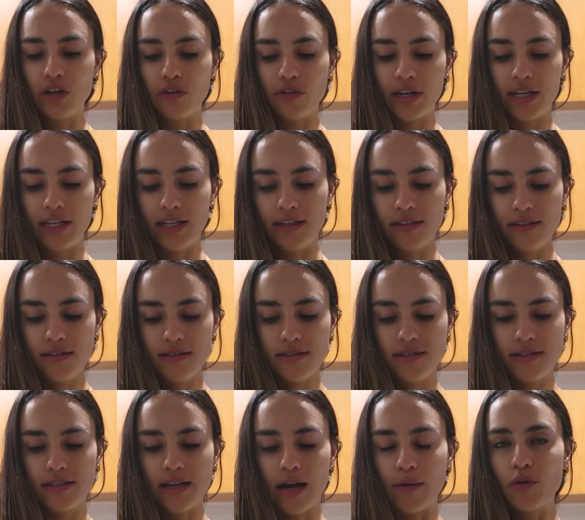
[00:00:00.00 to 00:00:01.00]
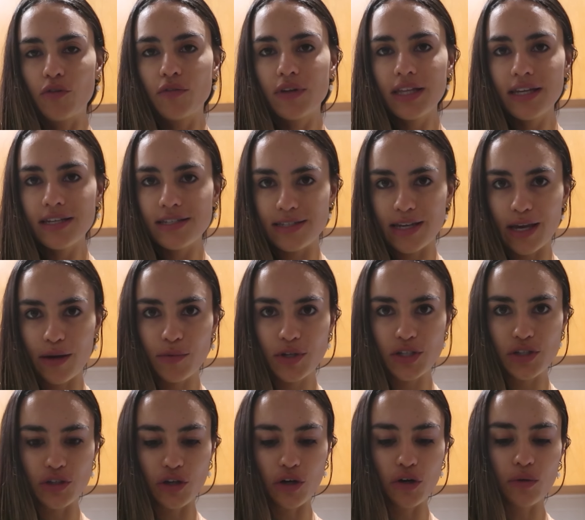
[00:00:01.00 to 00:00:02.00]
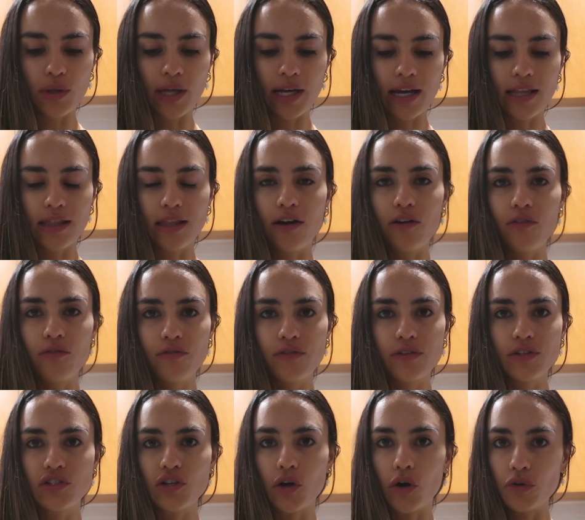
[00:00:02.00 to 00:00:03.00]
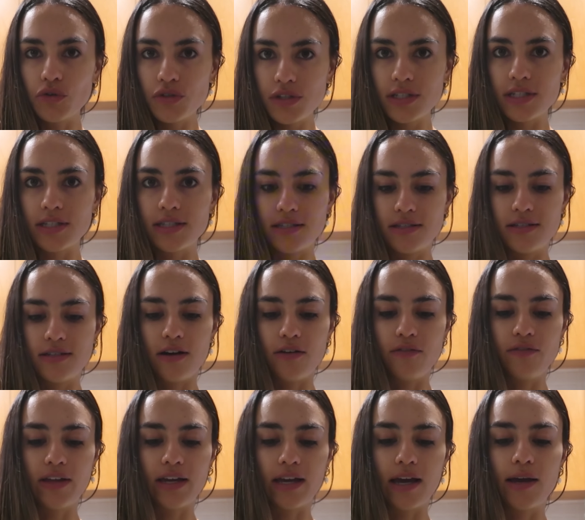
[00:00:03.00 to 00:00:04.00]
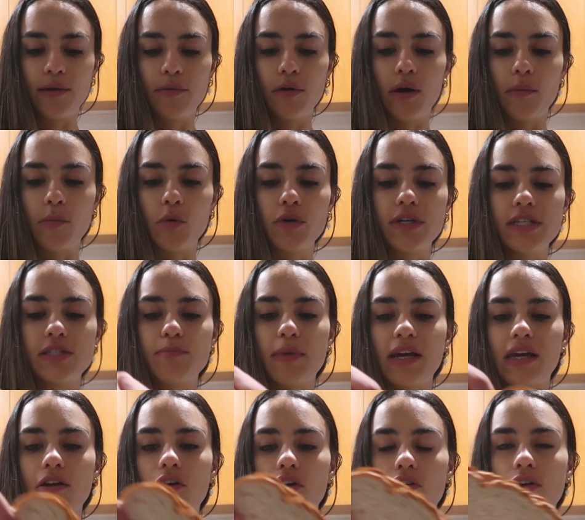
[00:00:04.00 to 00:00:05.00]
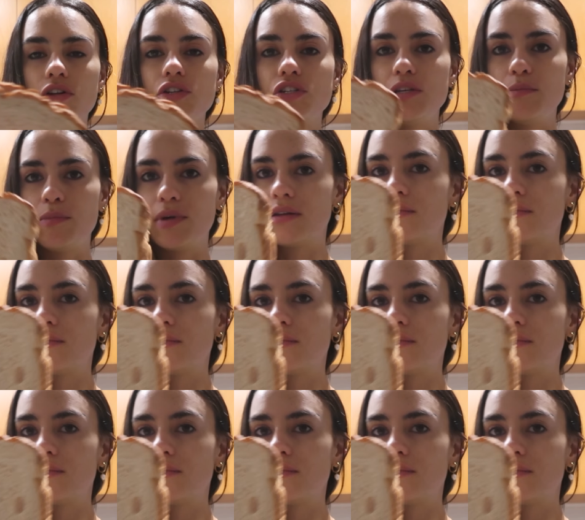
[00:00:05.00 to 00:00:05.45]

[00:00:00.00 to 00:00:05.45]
ingredients. I'm not really a sandwich girl. Like, I love toasted stuff. Like, I'm always making her crunchy,